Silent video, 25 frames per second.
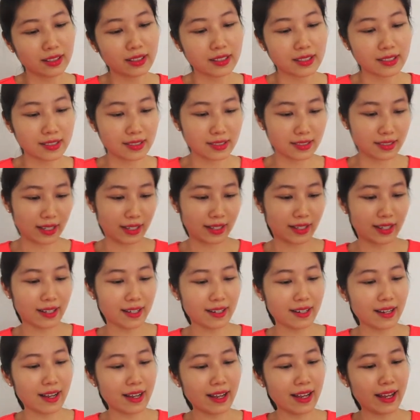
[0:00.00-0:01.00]
Second,
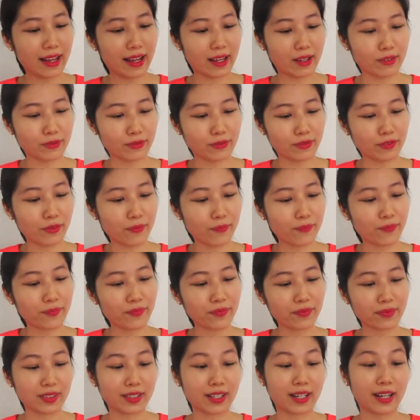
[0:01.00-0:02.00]
I have
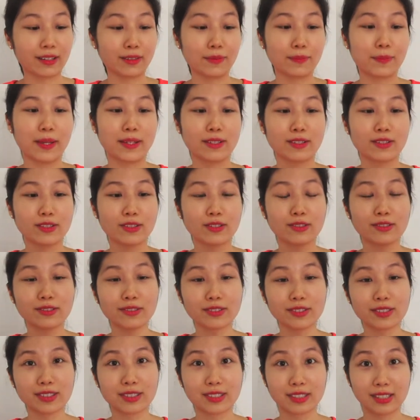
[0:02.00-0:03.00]
color
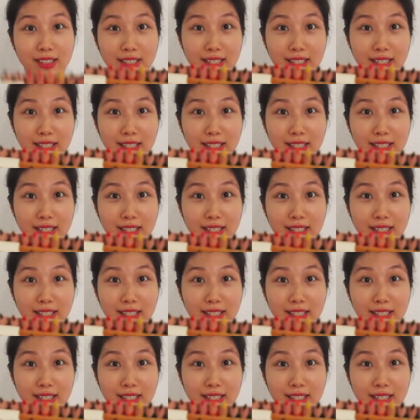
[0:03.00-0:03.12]
pencils.